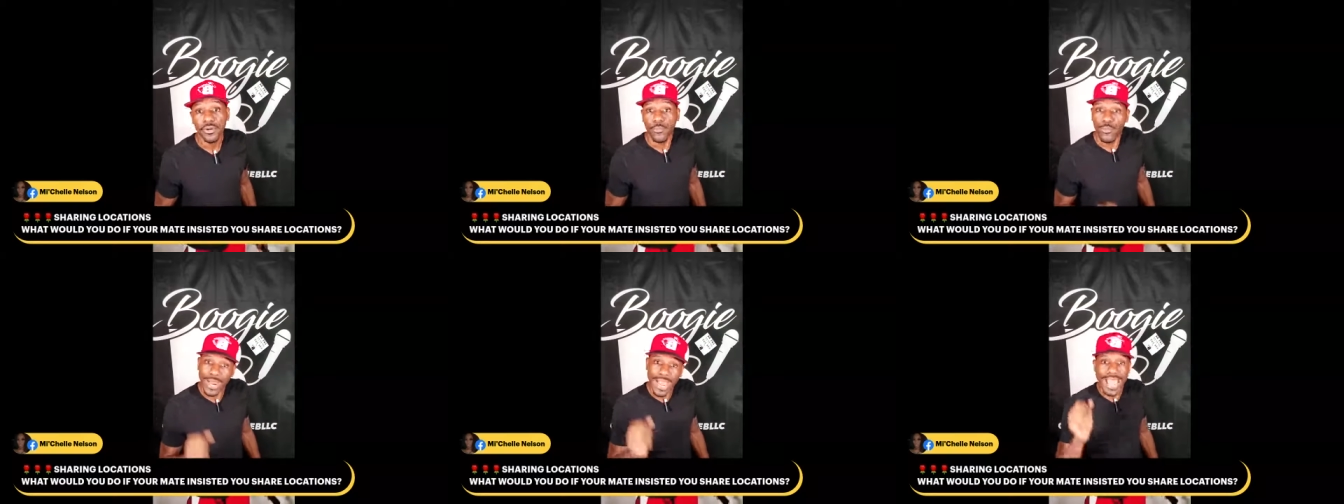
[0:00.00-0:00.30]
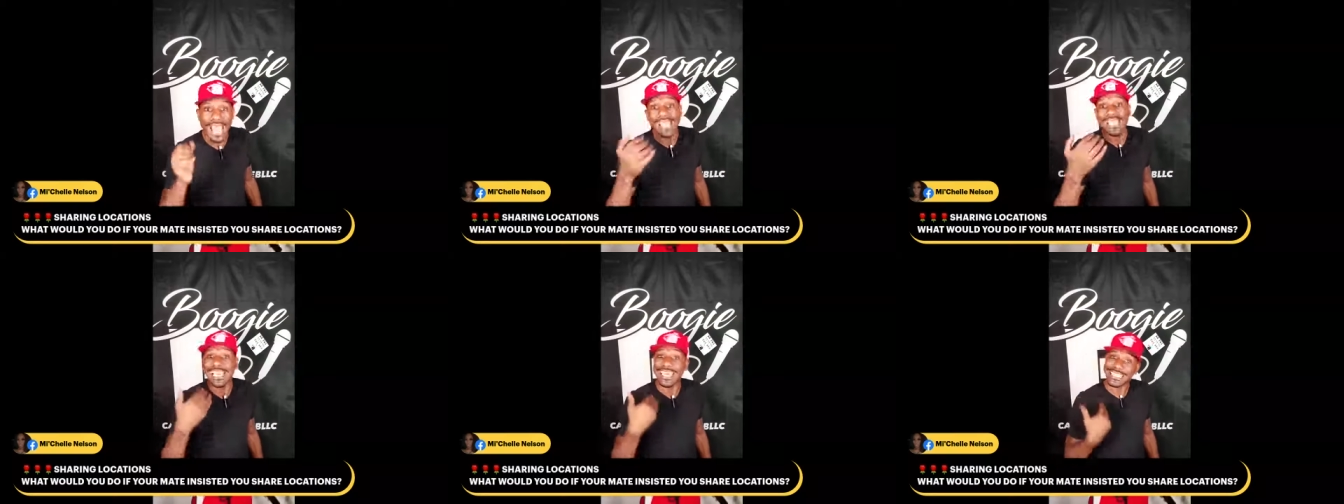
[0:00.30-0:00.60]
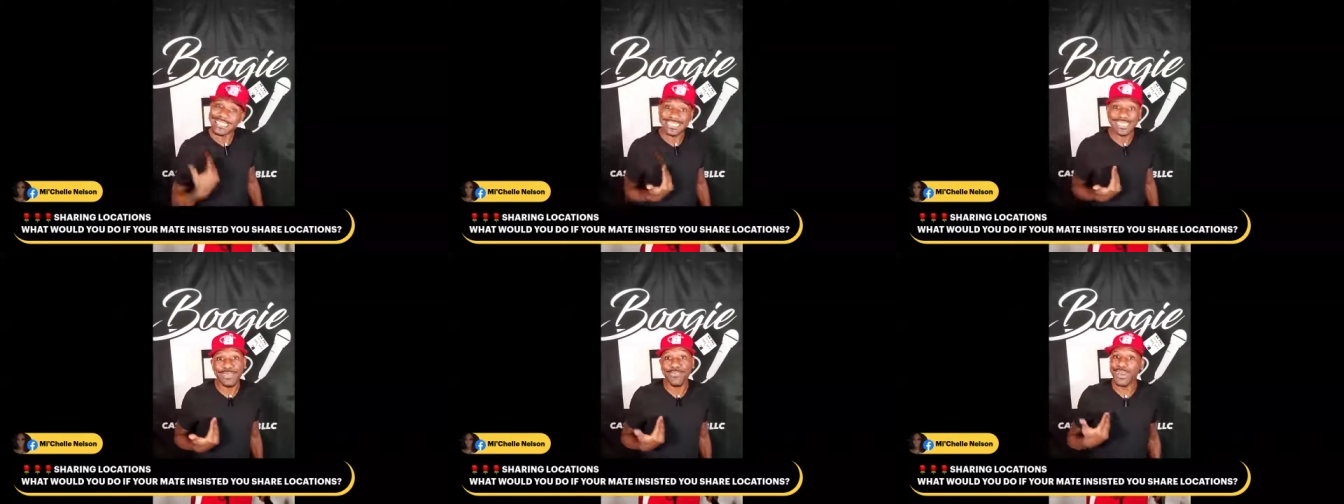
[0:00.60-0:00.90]
Well, I
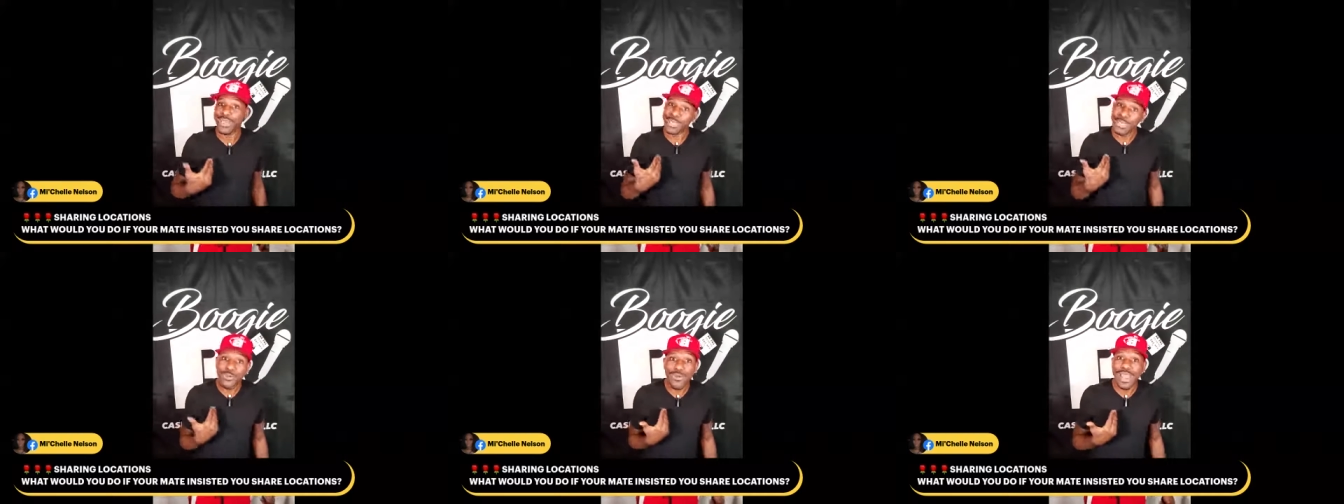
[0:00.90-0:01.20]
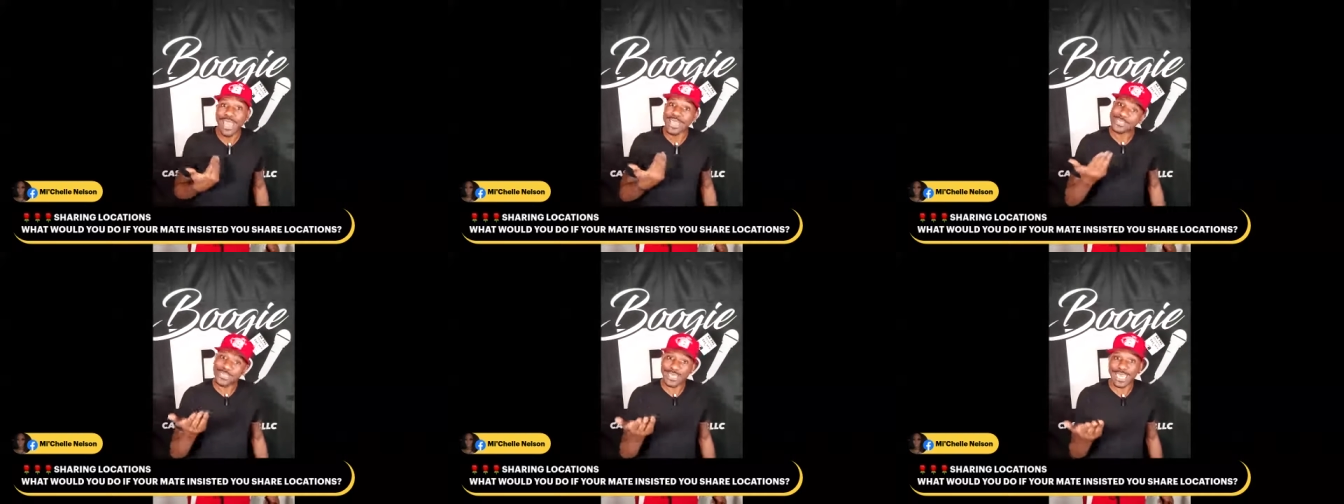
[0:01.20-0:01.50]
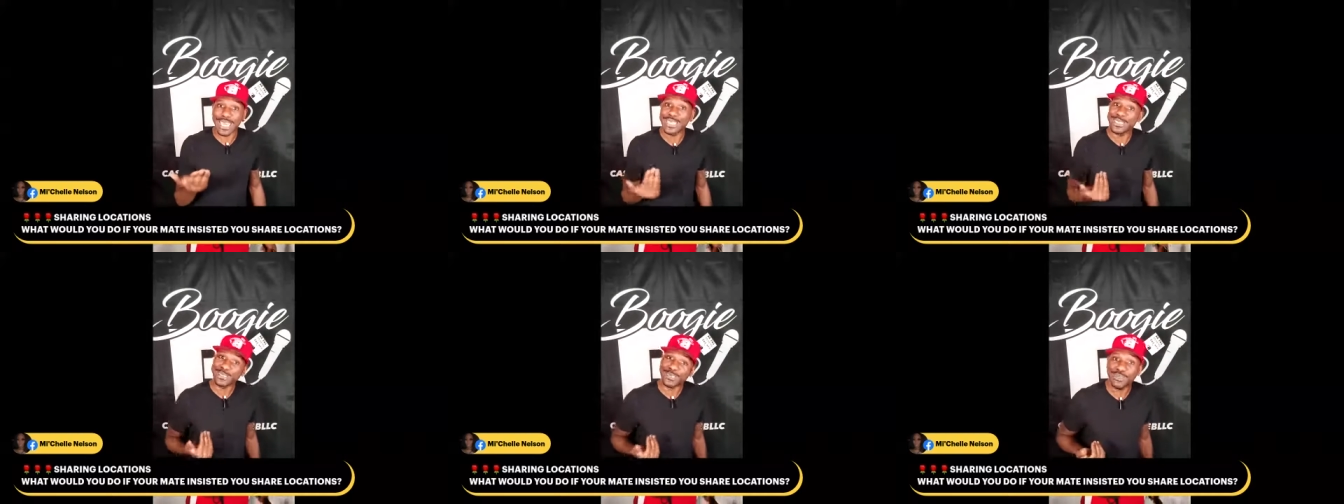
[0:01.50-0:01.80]
gotta see where you at in
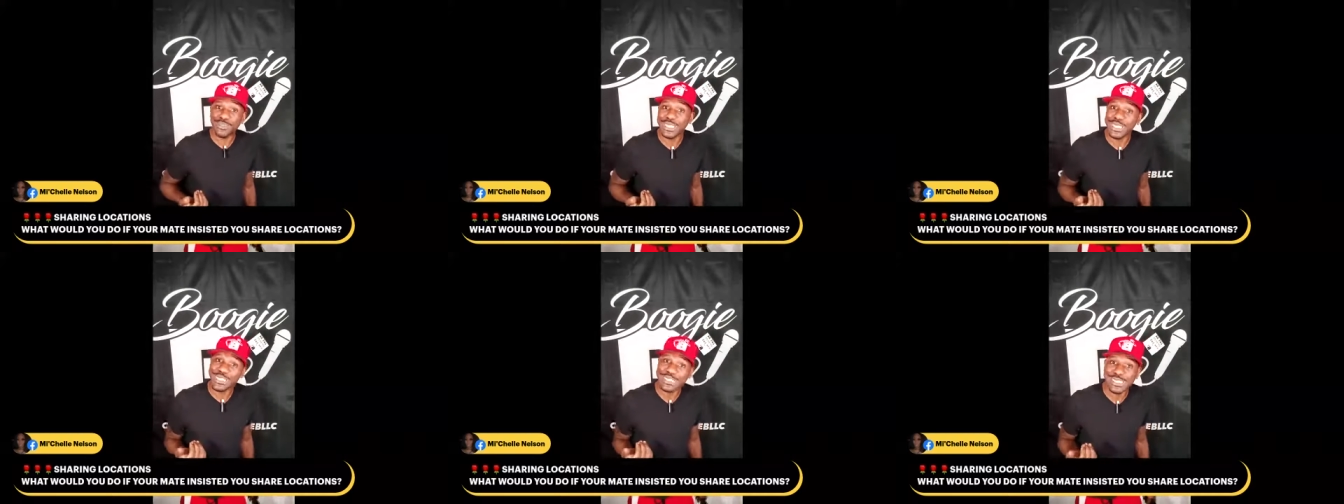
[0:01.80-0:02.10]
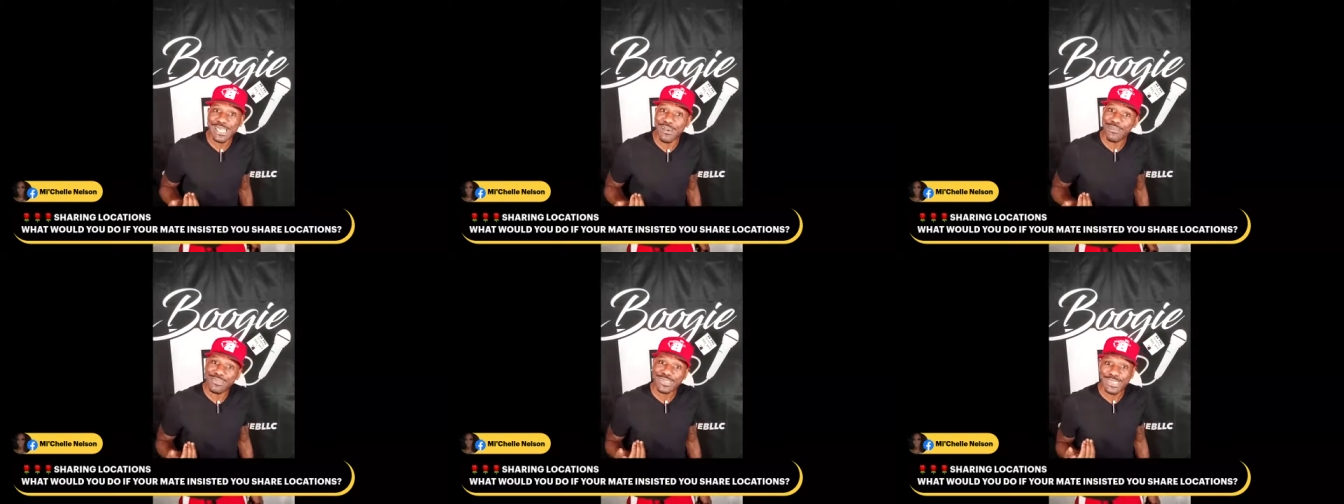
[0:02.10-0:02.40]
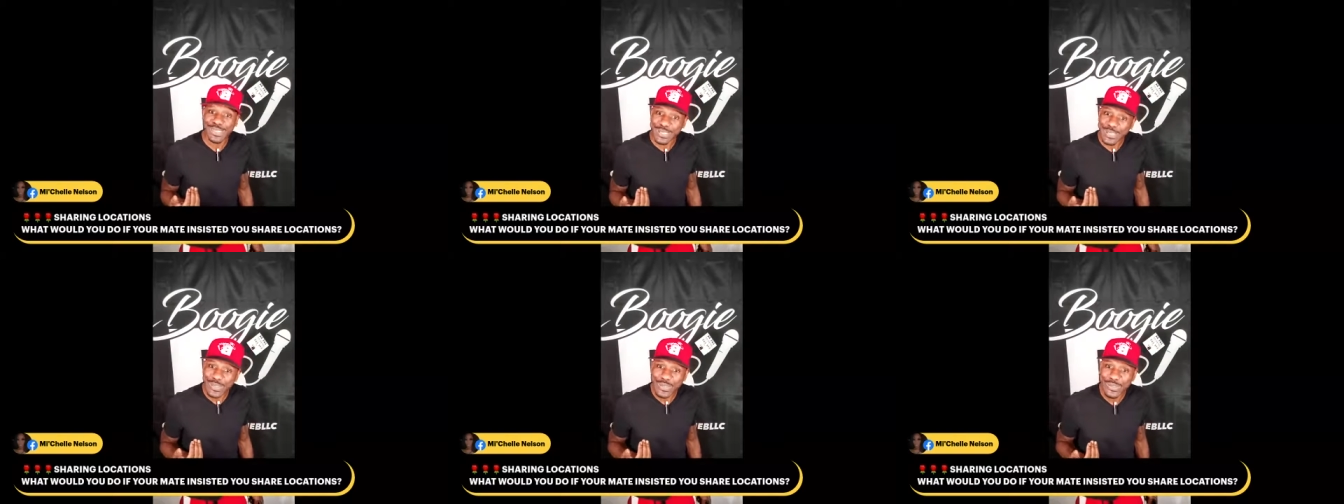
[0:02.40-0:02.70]
case you need something
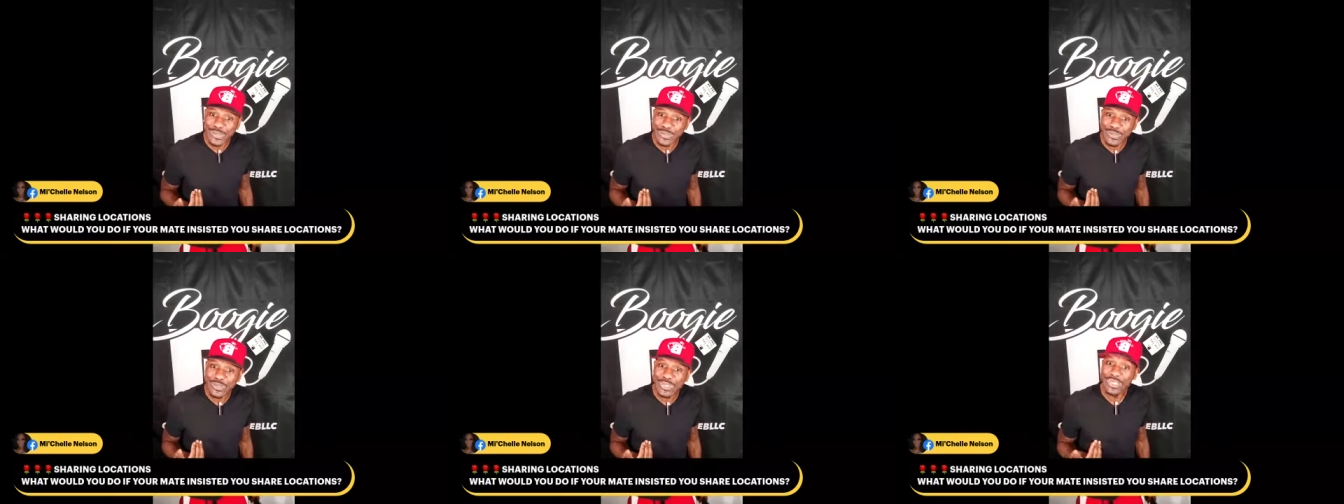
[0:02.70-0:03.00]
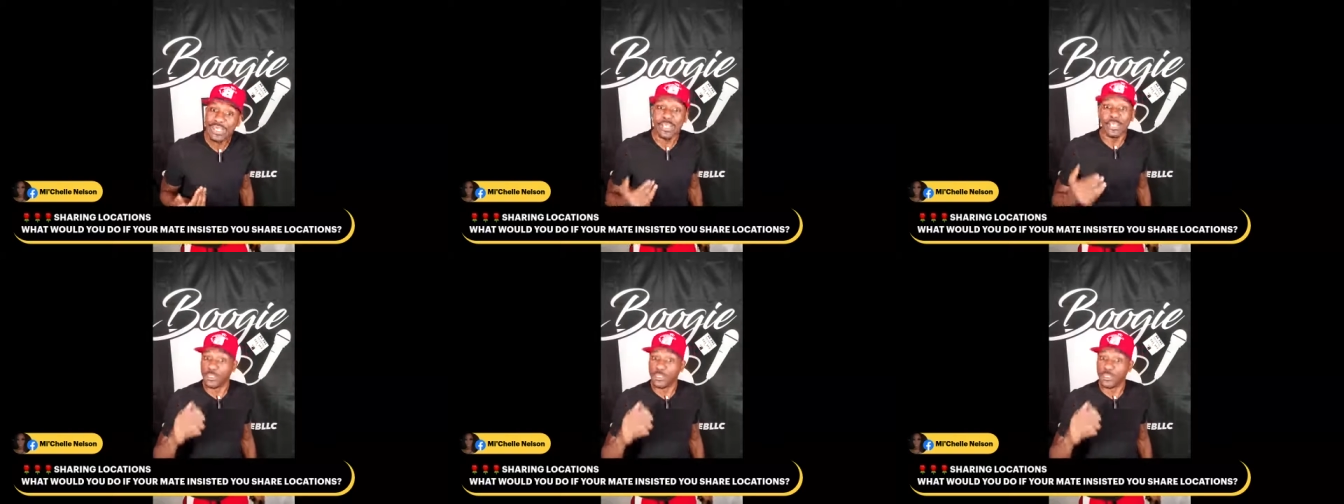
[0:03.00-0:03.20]
too.